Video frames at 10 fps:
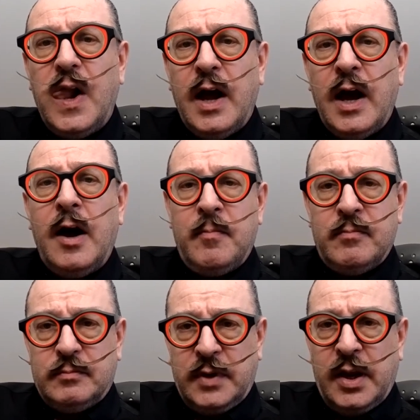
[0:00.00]

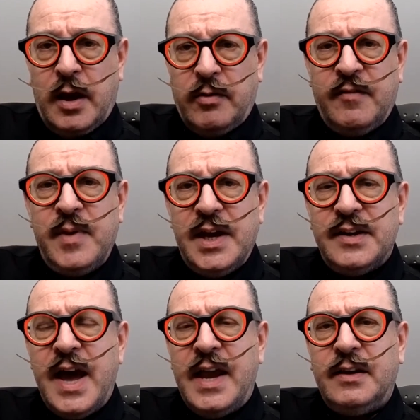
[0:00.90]
Give me a
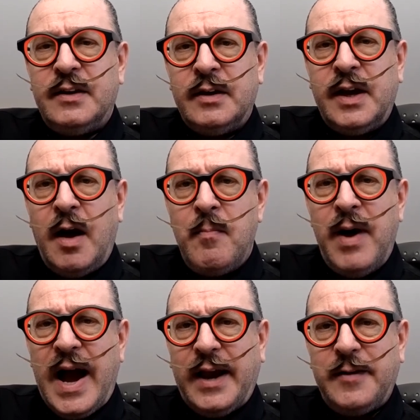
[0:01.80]
date and come
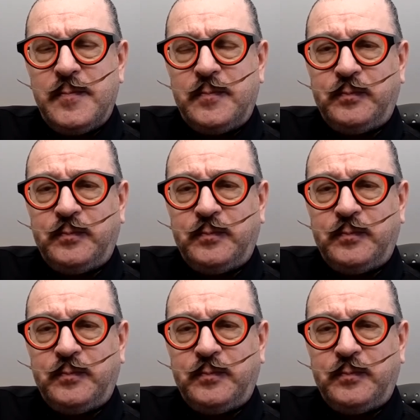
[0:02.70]
back.